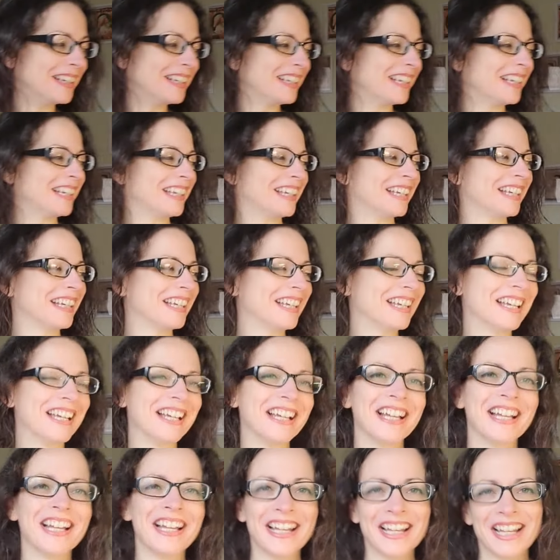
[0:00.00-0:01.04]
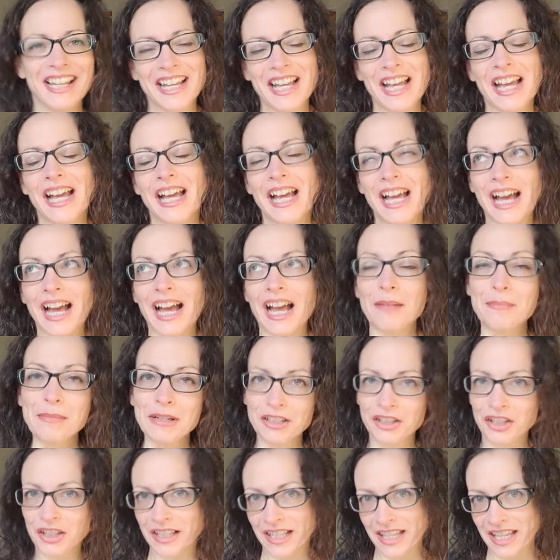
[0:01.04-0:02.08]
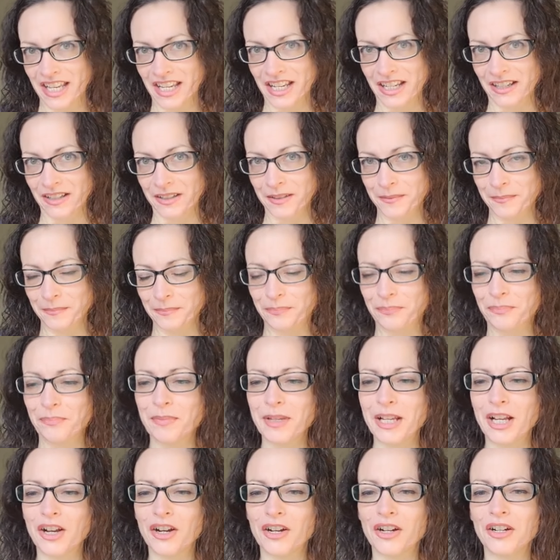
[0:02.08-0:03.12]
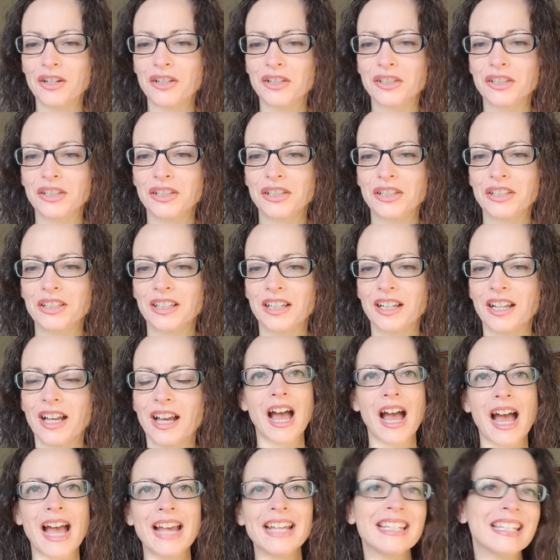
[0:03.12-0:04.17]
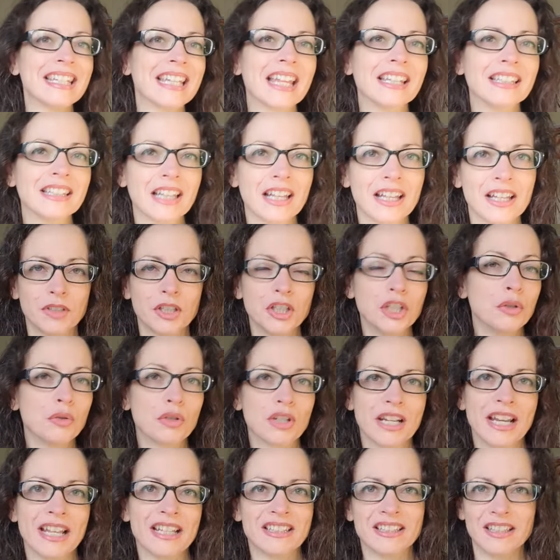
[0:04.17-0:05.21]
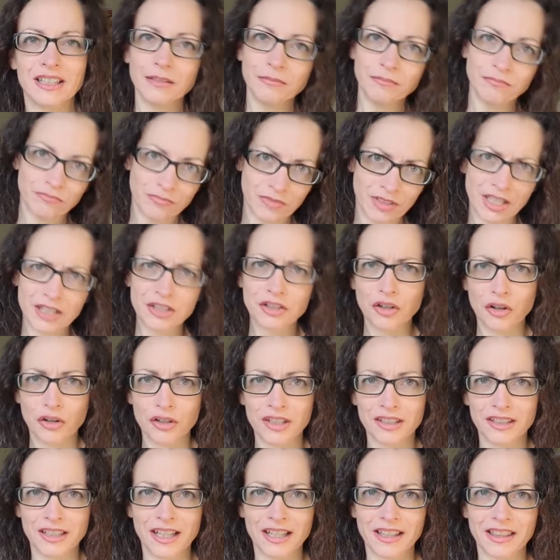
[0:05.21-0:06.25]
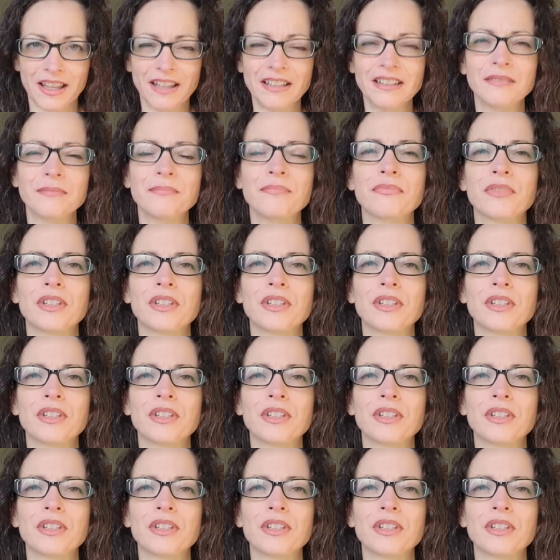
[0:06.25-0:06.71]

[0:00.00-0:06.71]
I'm actually here because I send newsletter, let's call it like that.